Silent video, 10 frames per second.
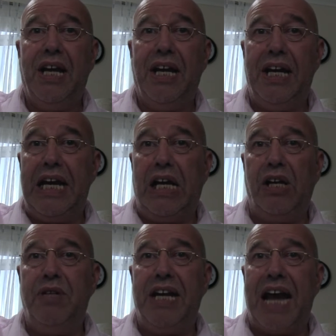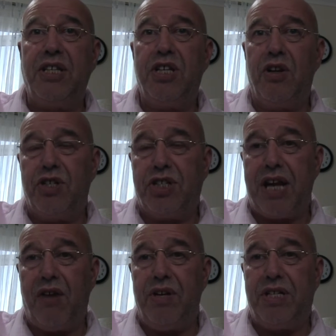uh, including anti
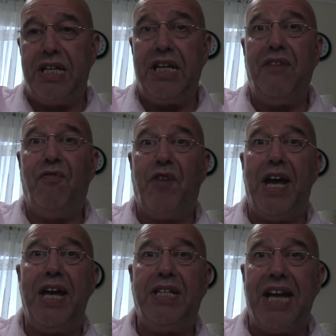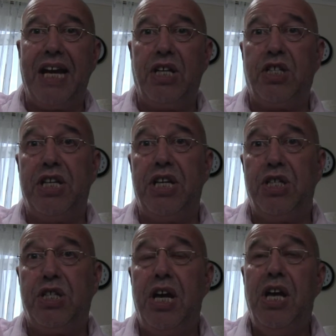austerity, fair
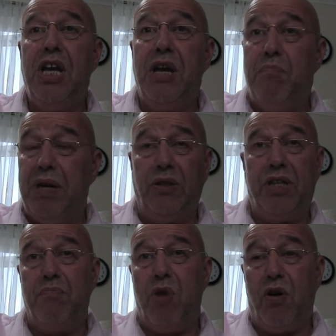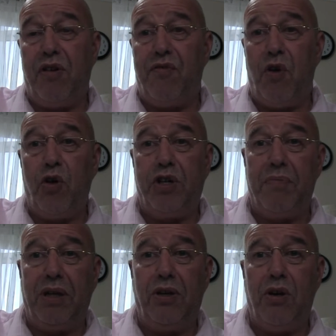taxes, building more
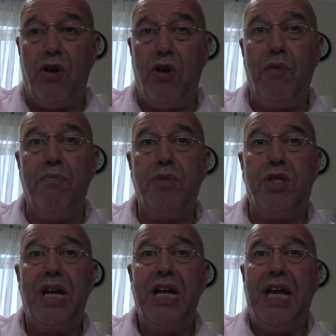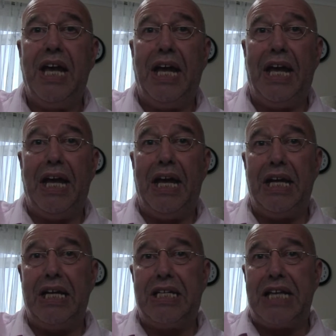affordable homes,
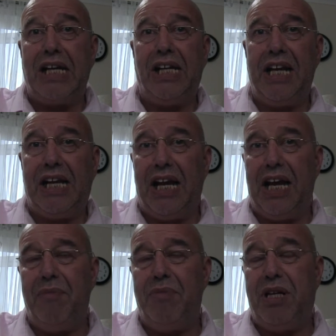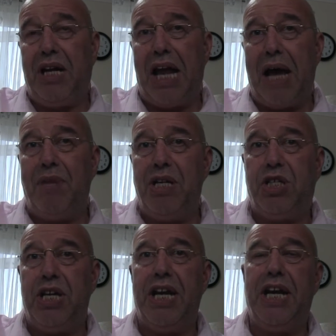uh, tackling clim- climate
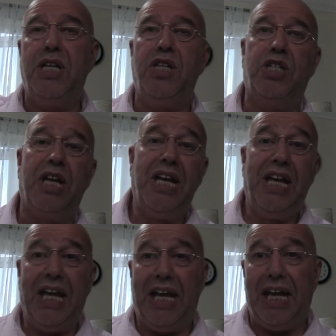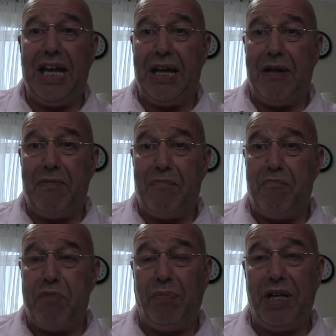change, uh,
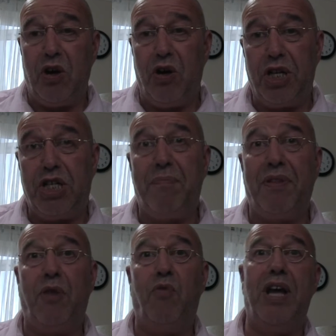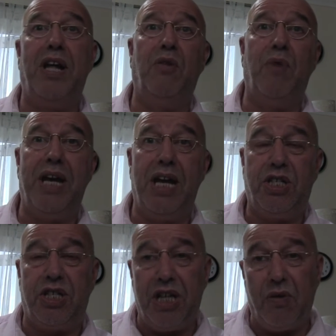public ownership of the
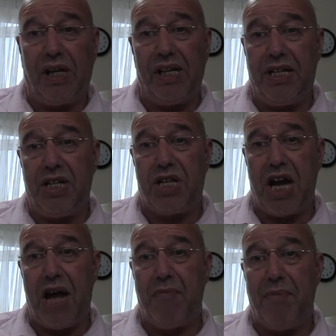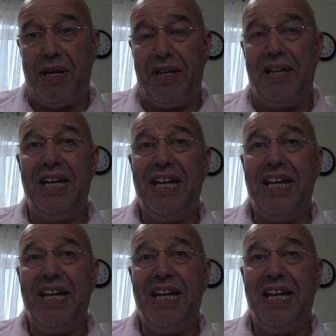railways, nuclear disarmament.